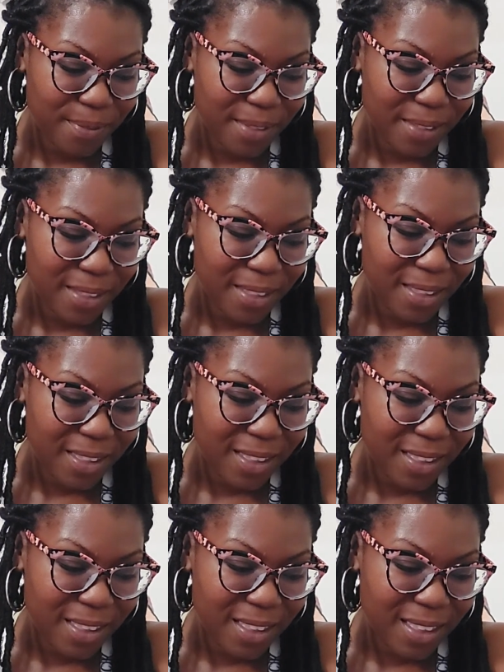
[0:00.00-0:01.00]

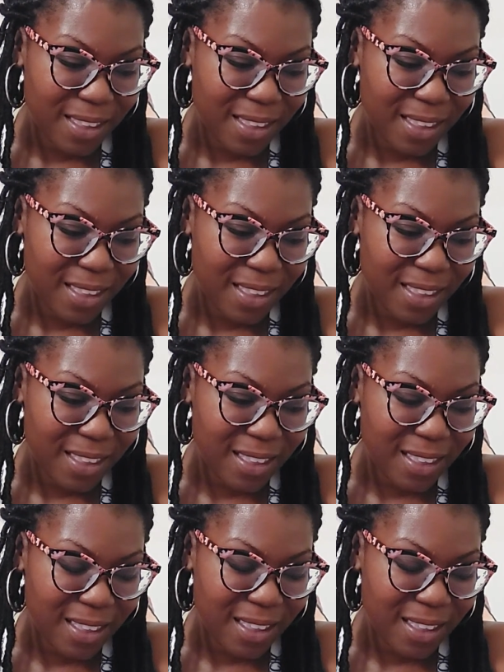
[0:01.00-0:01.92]
No one is speaking in this clip.